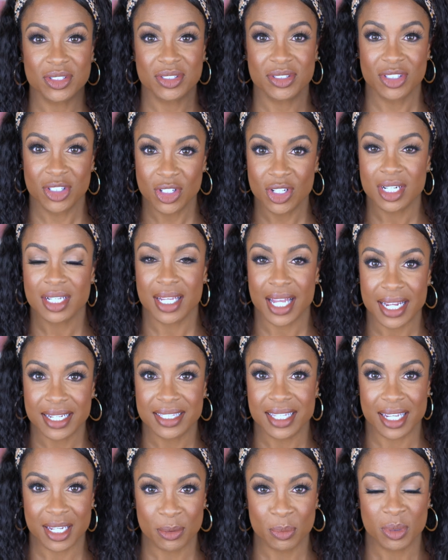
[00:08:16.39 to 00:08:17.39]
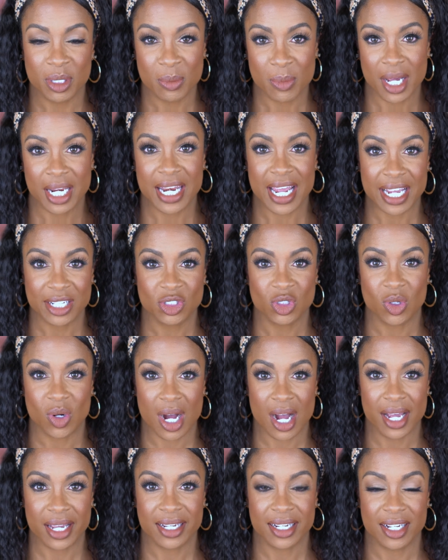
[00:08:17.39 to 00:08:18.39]
look like they could be my natural
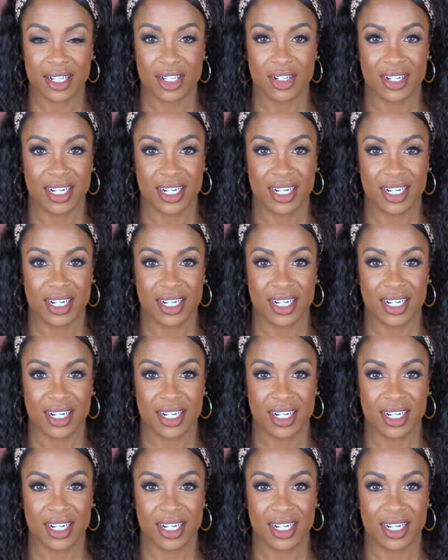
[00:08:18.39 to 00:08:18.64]
eye color.